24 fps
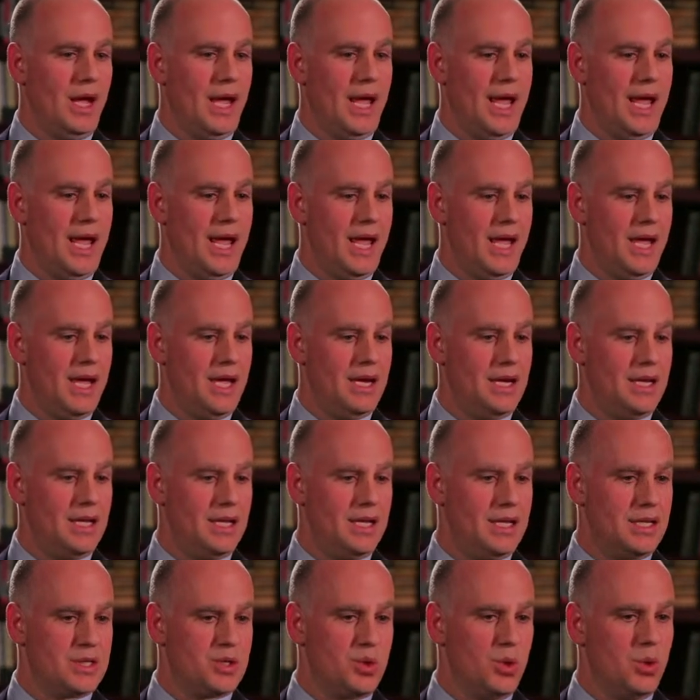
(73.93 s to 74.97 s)
And
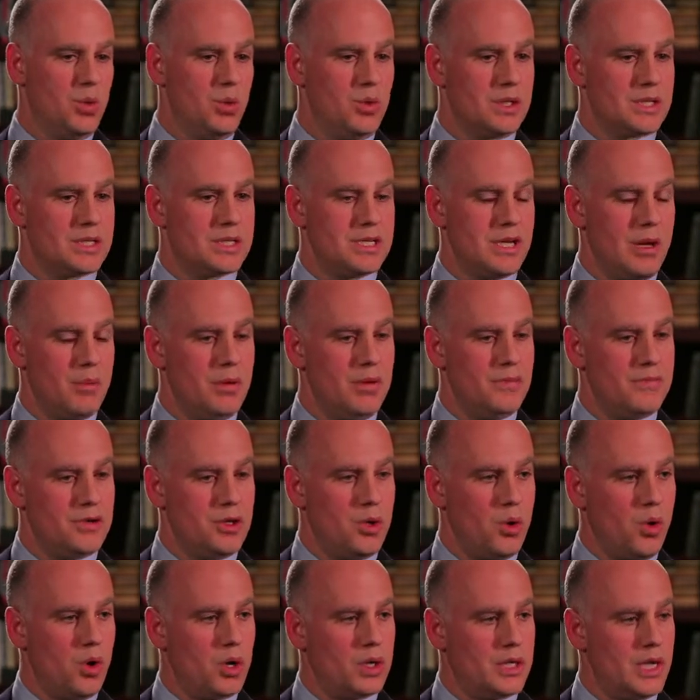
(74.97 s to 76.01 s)
so some of
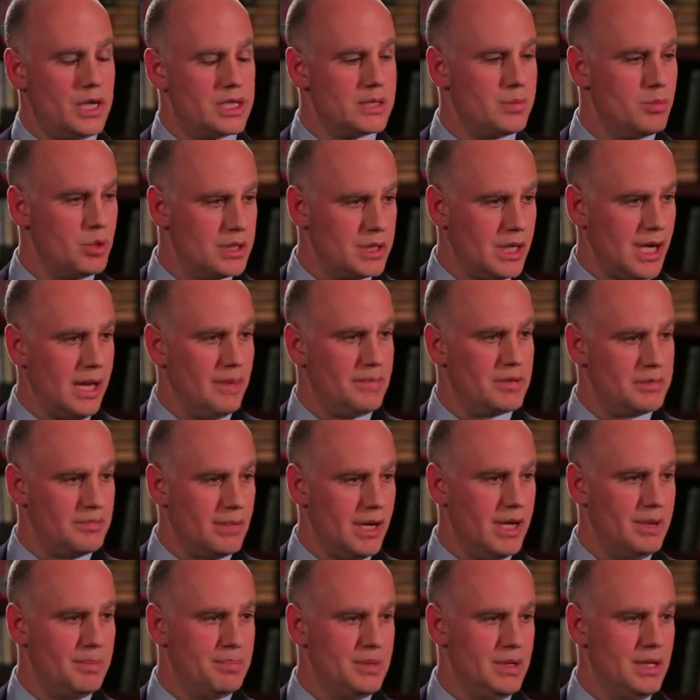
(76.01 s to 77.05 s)
your customer types
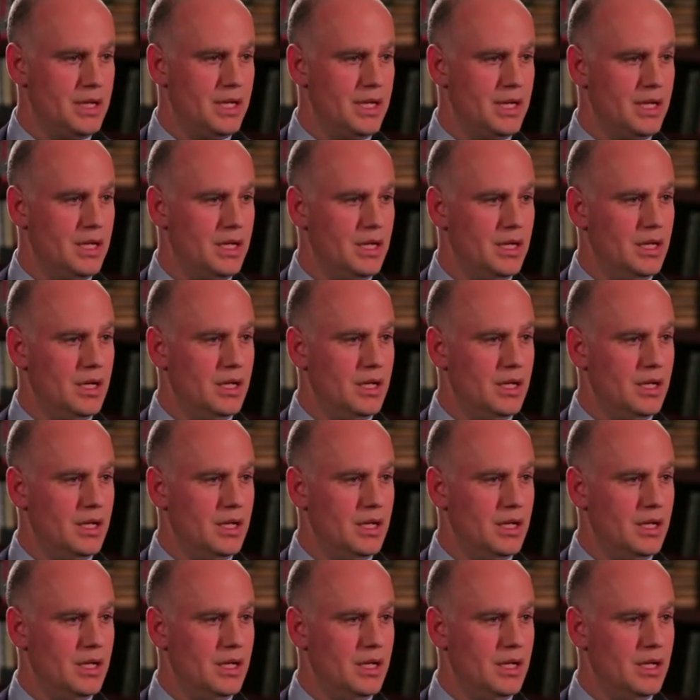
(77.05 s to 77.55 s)
might be